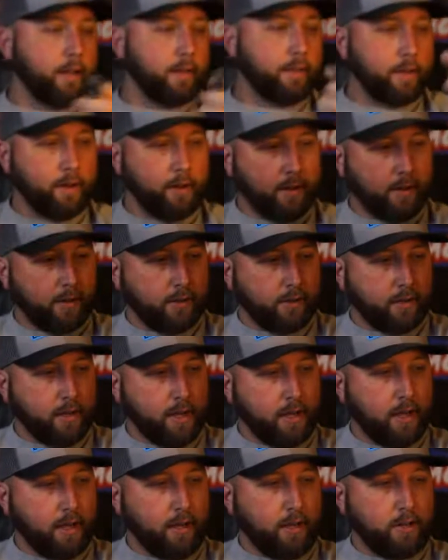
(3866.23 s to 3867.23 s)
There is
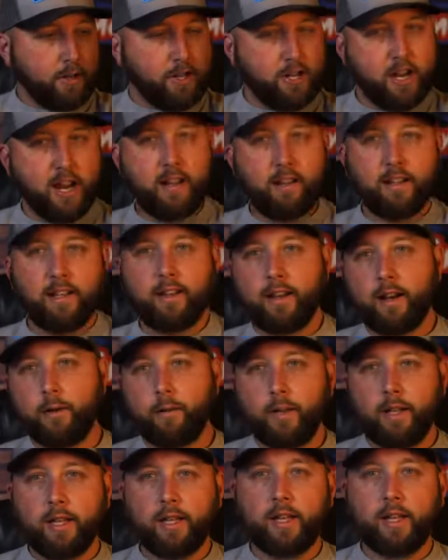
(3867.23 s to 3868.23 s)
a jelly that I
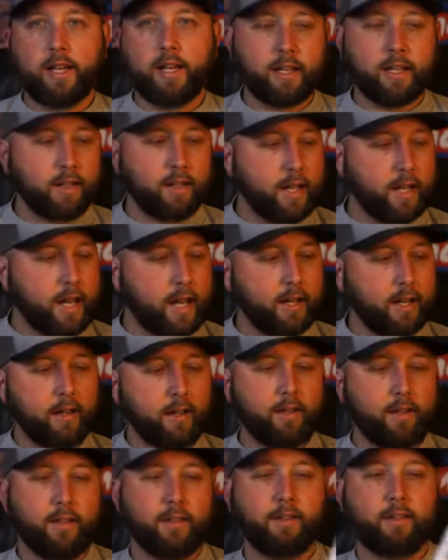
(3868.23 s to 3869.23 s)
really like a lot.
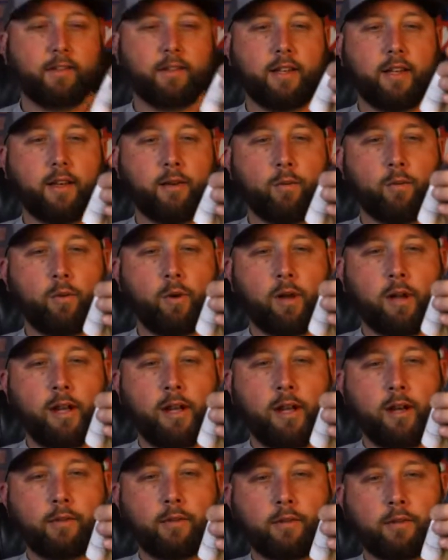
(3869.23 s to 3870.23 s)
This is a 1
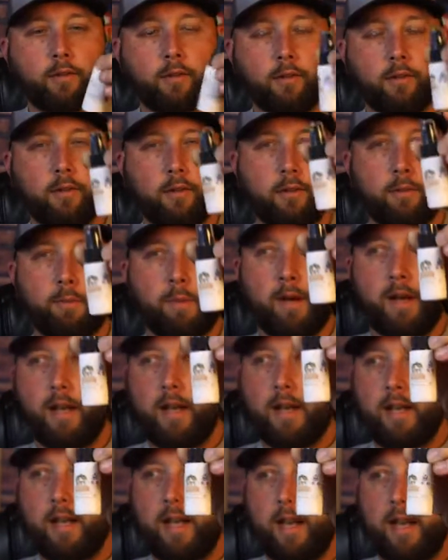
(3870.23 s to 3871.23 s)
ounce
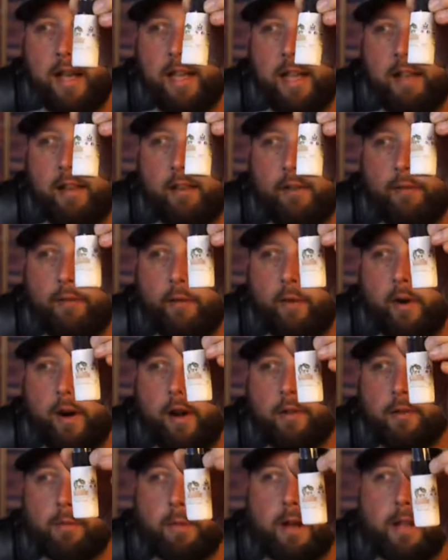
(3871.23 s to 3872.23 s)
spray. I get the 4
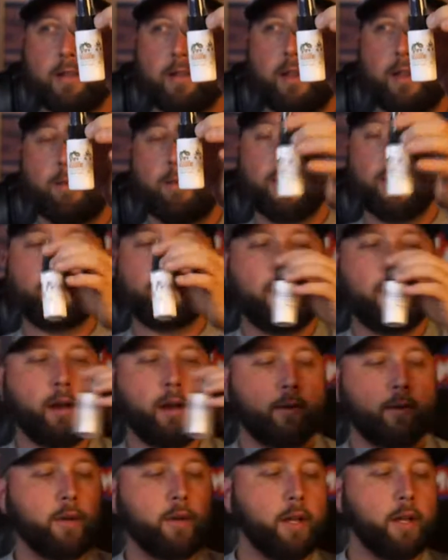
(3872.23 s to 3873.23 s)
ounce spray. It's a lot bigger
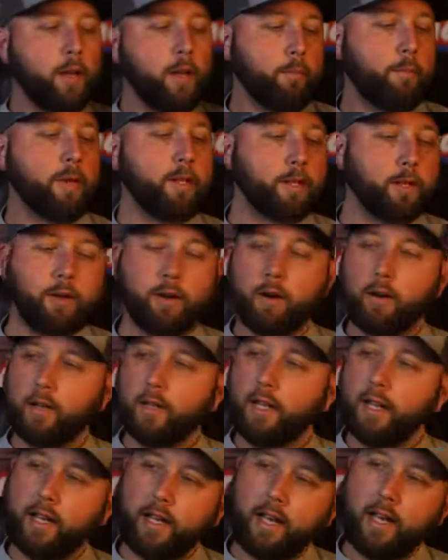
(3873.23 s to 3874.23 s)
bottle. Pinch of
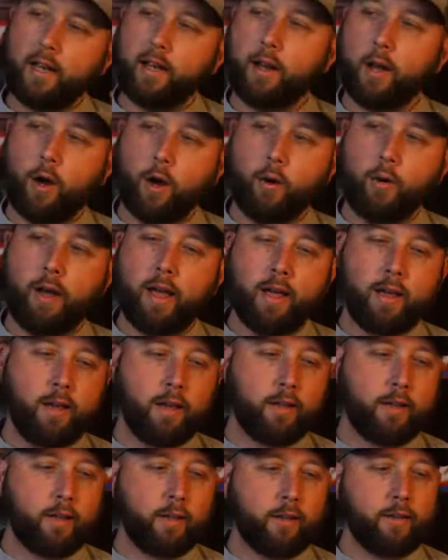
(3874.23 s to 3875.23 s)
garlic, again,
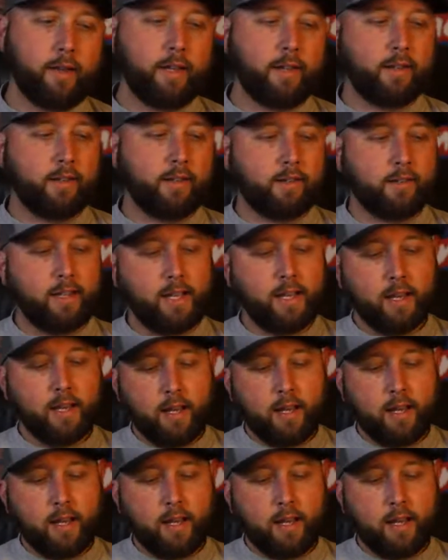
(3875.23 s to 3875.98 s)
OALL. That is the